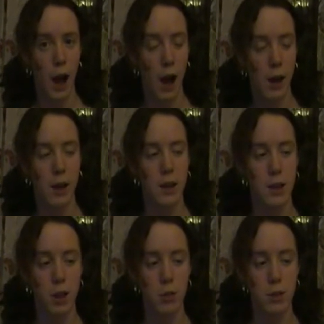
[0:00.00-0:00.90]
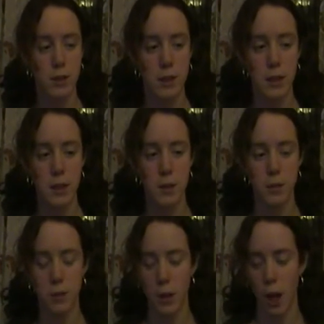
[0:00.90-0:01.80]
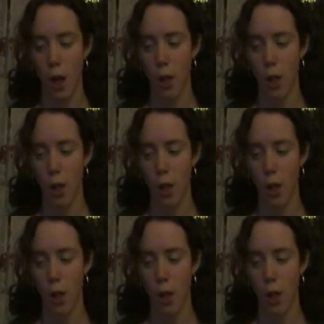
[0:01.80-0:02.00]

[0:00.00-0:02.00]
I received